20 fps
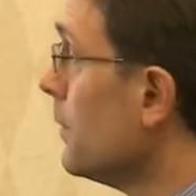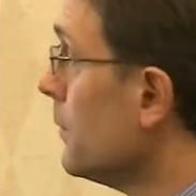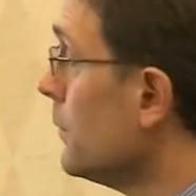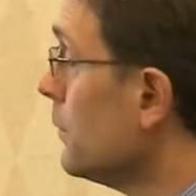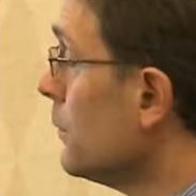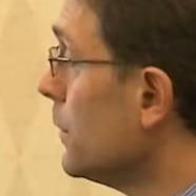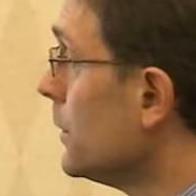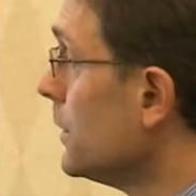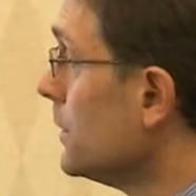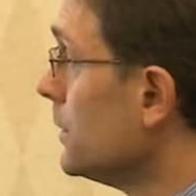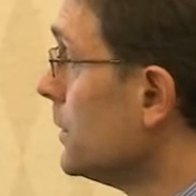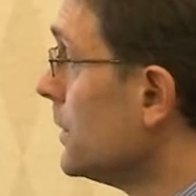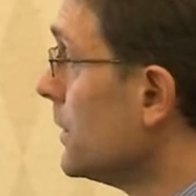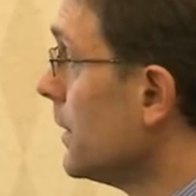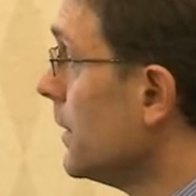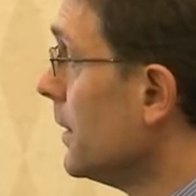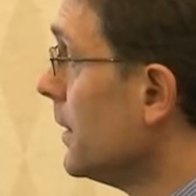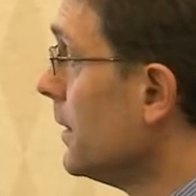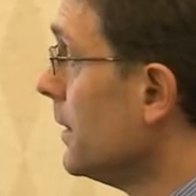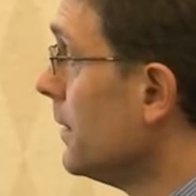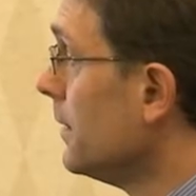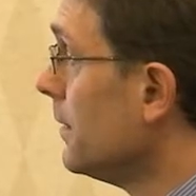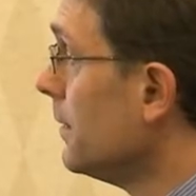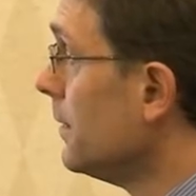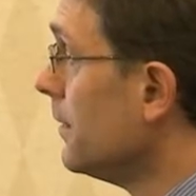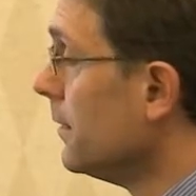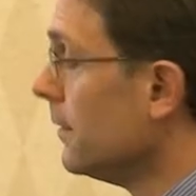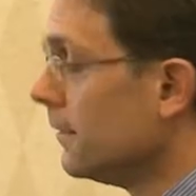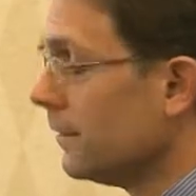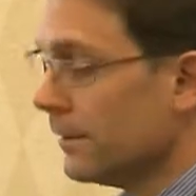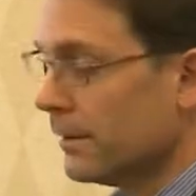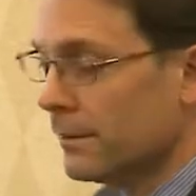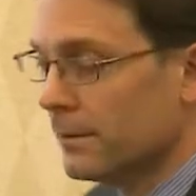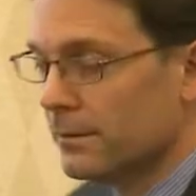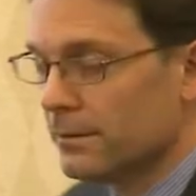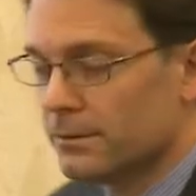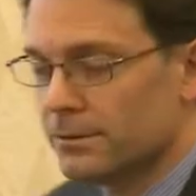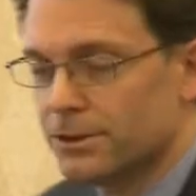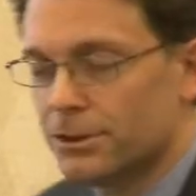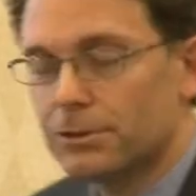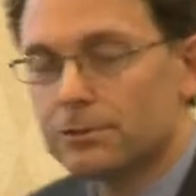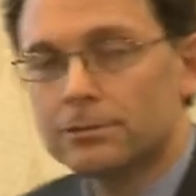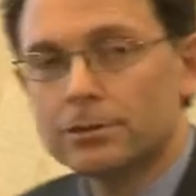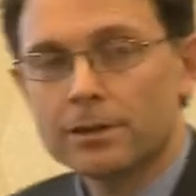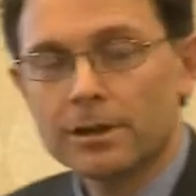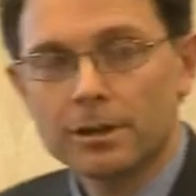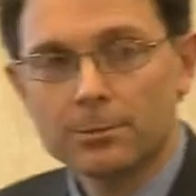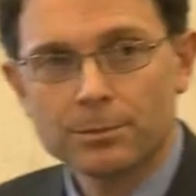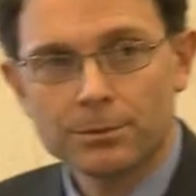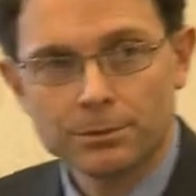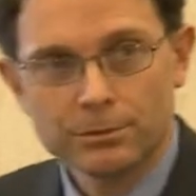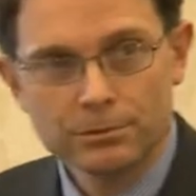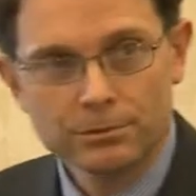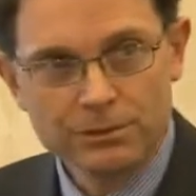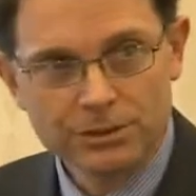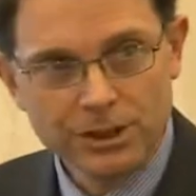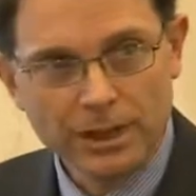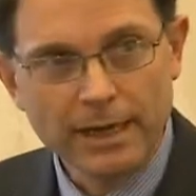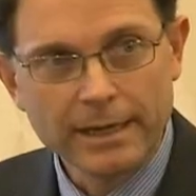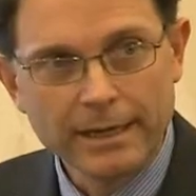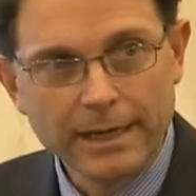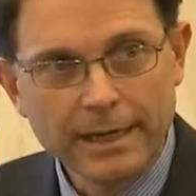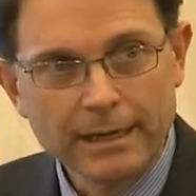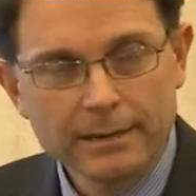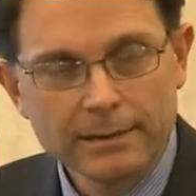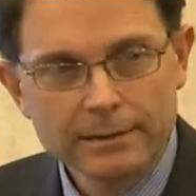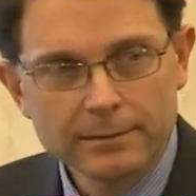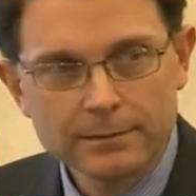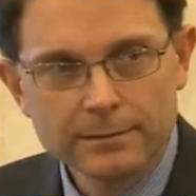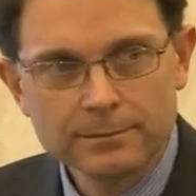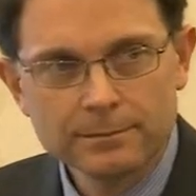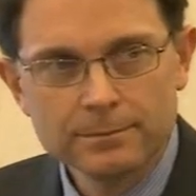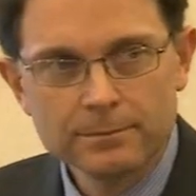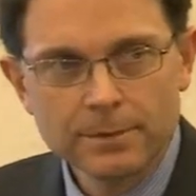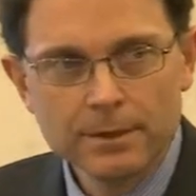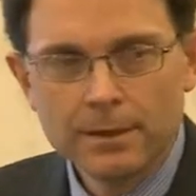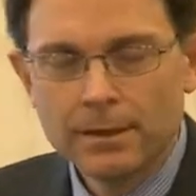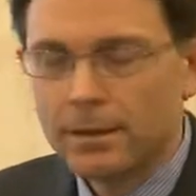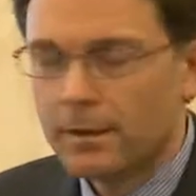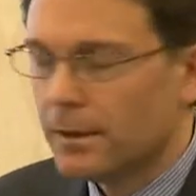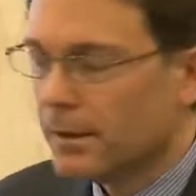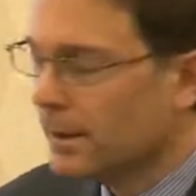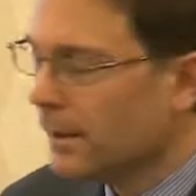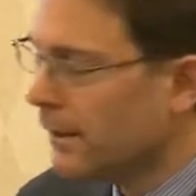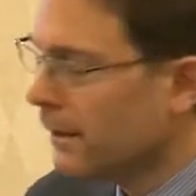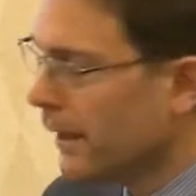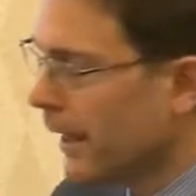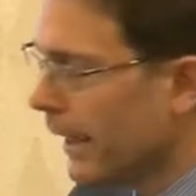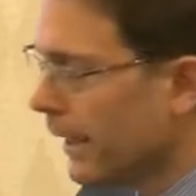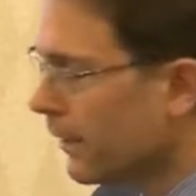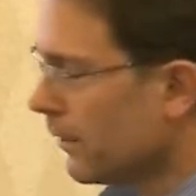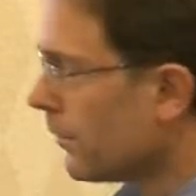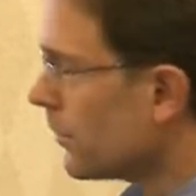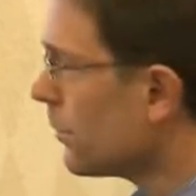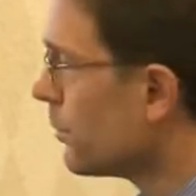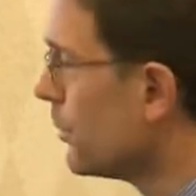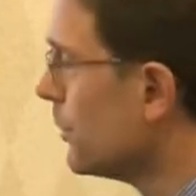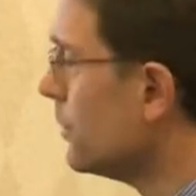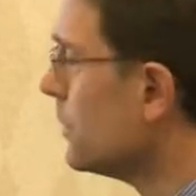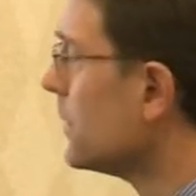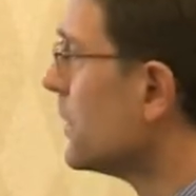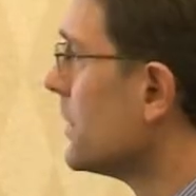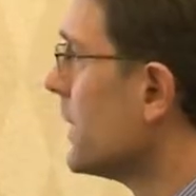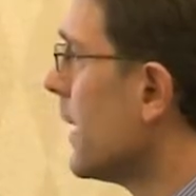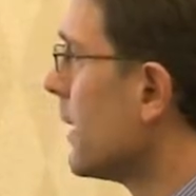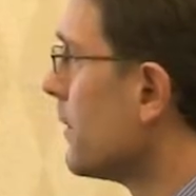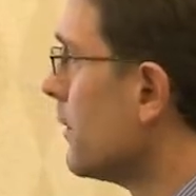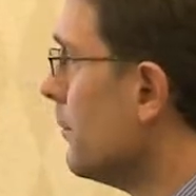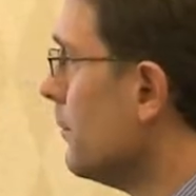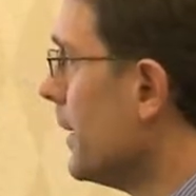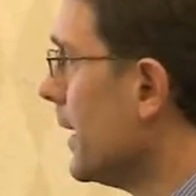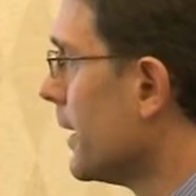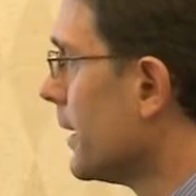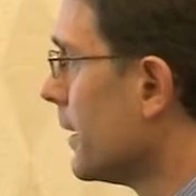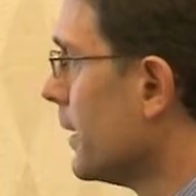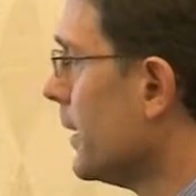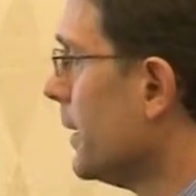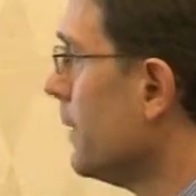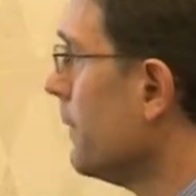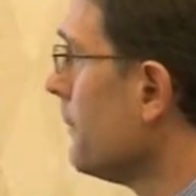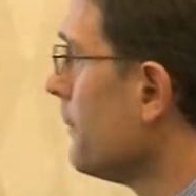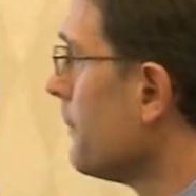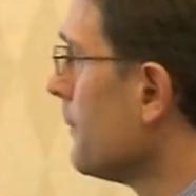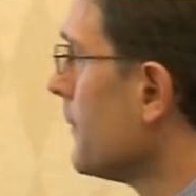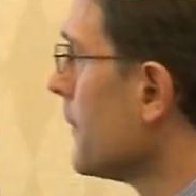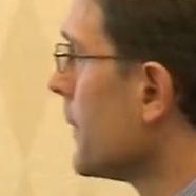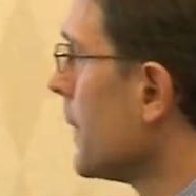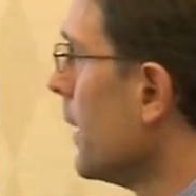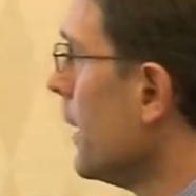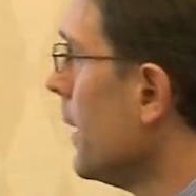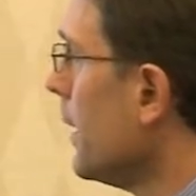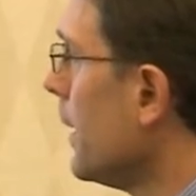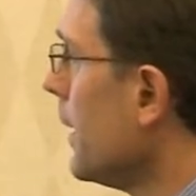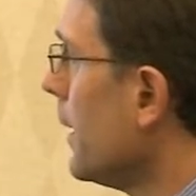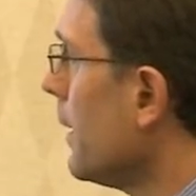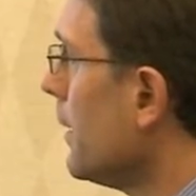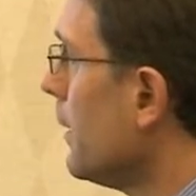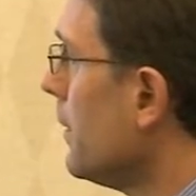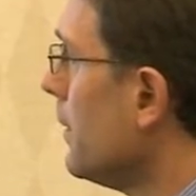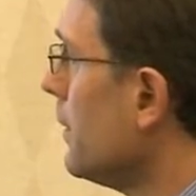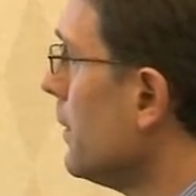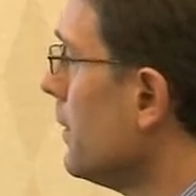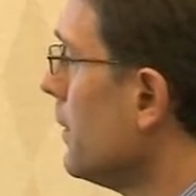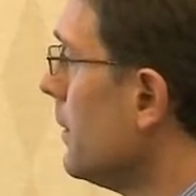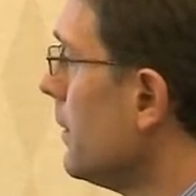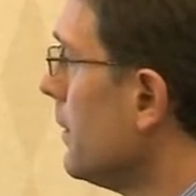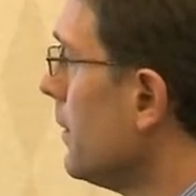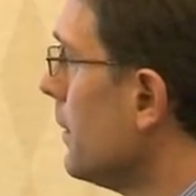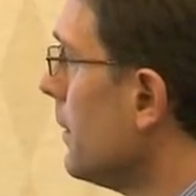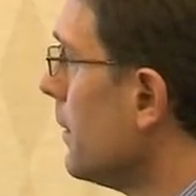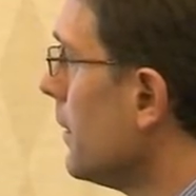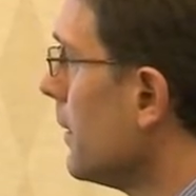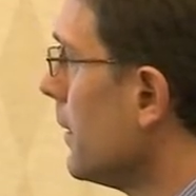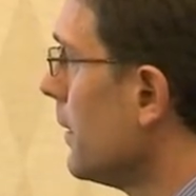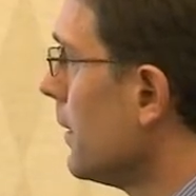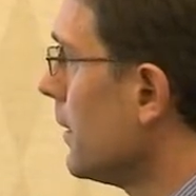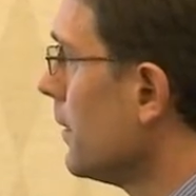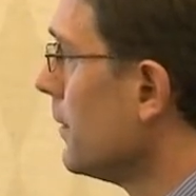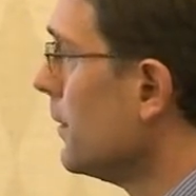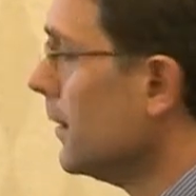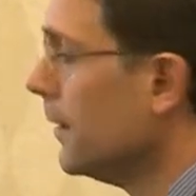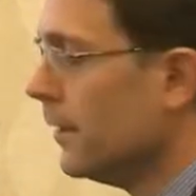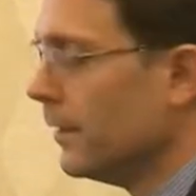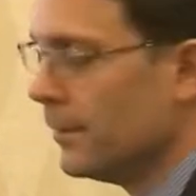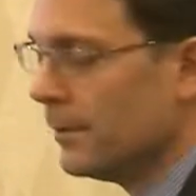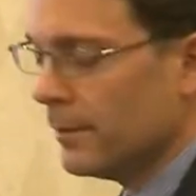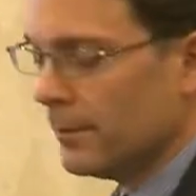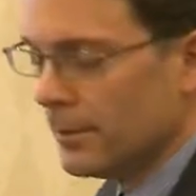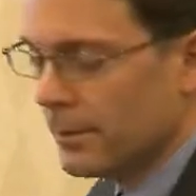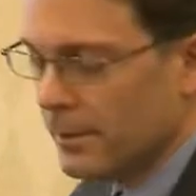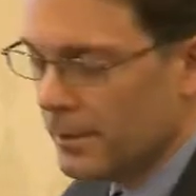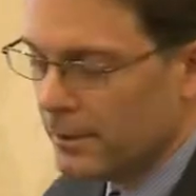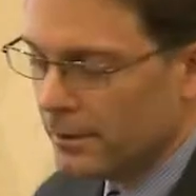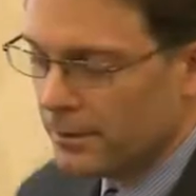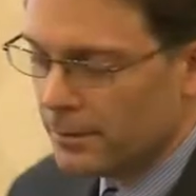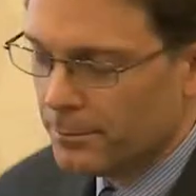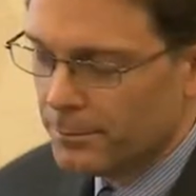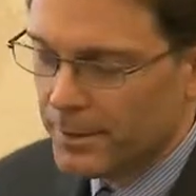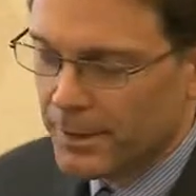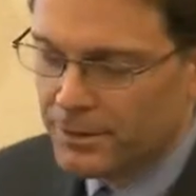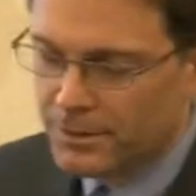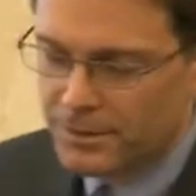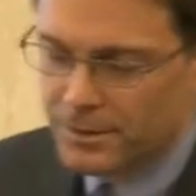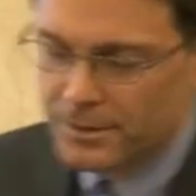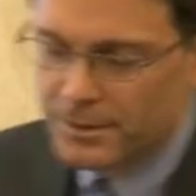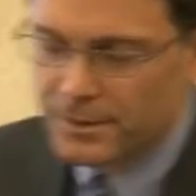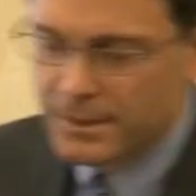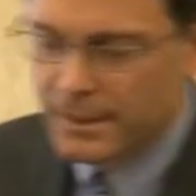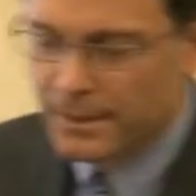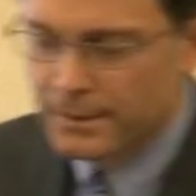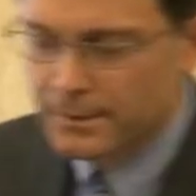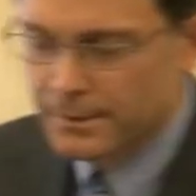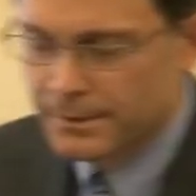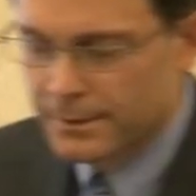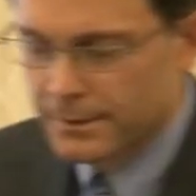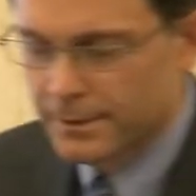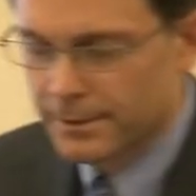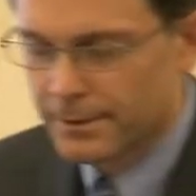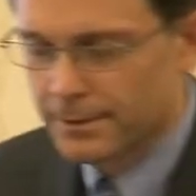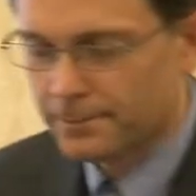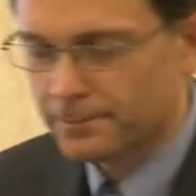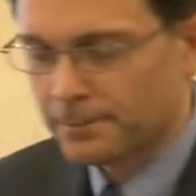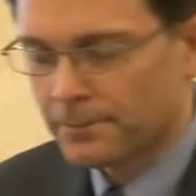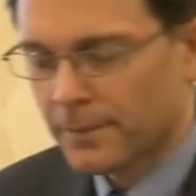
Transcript: which in children can produce gigantism, in adults produces acromegaly, and in patients that